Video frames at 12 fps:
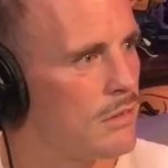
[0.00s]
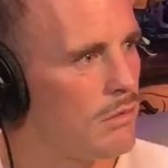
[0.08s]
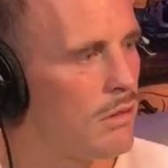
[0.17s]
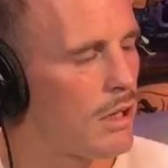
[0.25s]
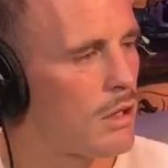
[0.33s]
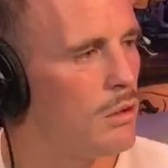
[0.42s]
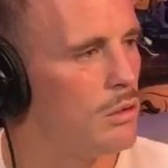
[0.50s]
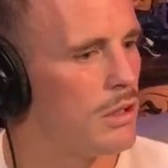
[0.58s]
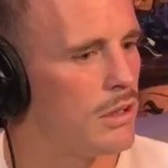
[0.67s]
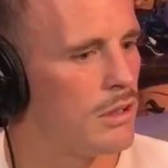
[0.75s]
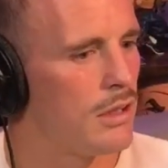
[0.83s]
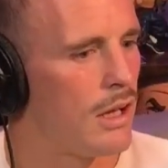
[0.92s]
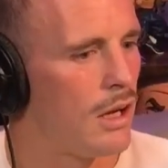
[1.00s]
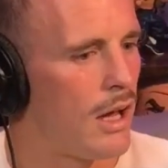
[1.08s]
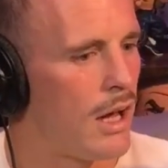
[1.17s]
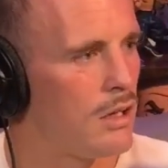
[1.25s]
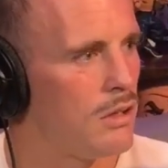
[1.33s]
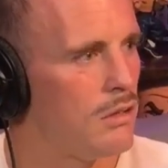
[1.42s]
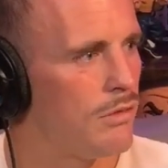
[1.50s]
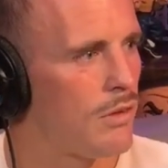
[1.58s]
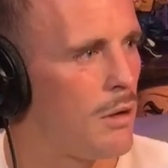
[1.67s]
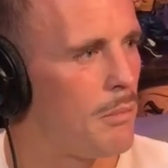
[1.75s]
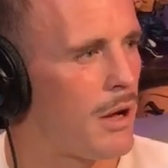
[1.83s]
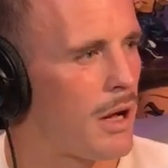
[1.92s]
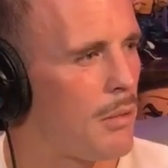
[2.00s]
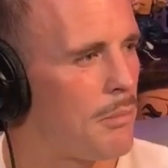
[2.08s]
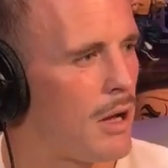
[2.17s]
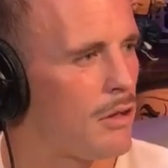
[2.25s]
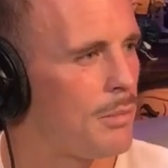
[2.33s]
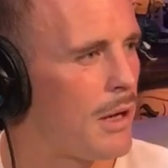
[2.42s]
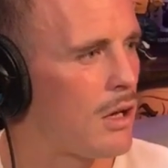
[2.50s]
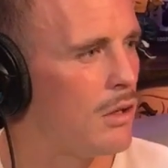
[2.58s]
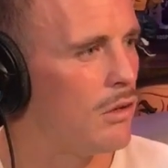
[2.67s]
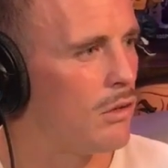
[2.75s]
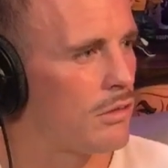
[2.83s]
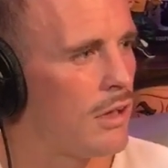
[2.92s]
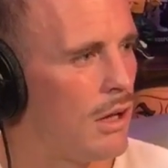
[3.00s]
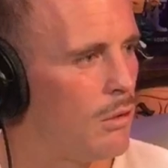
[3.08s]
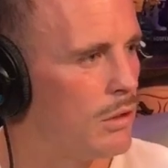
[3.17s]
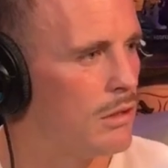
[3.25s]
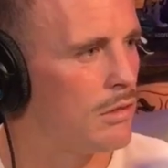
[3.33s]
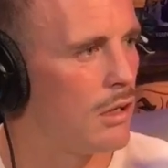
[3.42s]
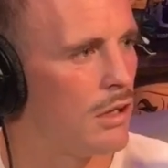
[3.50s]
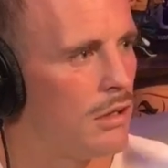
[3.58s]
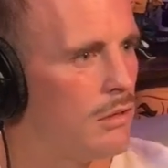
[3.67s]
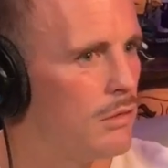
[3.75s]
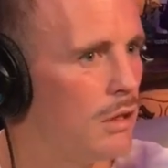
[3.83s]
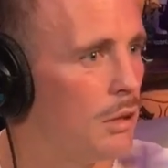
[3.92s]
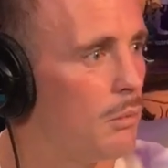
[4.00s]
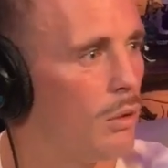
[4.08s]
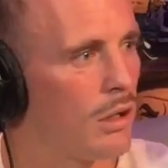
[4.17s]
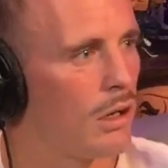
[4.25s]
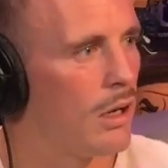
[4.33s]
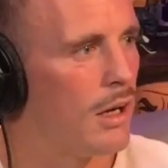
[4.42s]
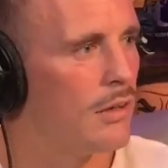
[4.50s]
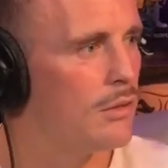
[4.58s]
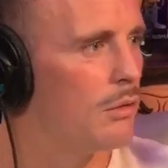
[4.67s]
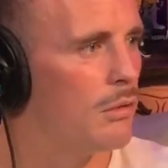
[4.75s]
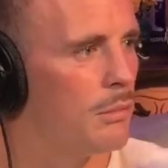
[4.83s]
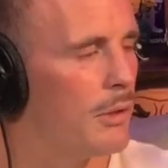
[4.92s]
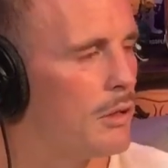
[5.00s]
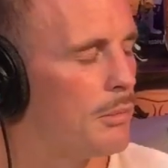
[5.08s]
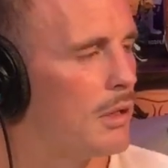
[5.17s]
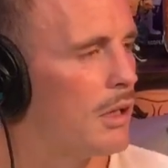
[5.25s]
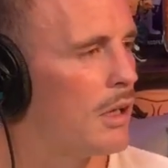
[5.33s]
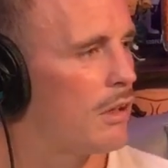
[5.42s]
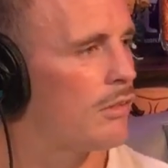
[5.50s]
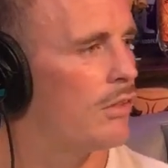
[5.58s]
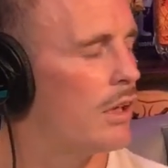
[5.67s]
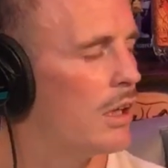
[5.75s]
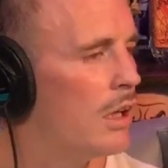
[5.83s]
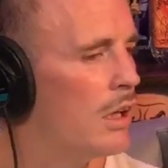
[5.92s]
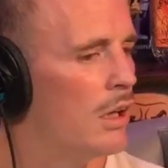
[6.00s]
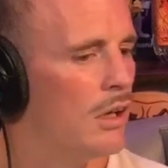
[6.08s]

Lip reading: record and like how you've come back and bounced back and knocked out all these like #1 guys who were meant to be the next thing.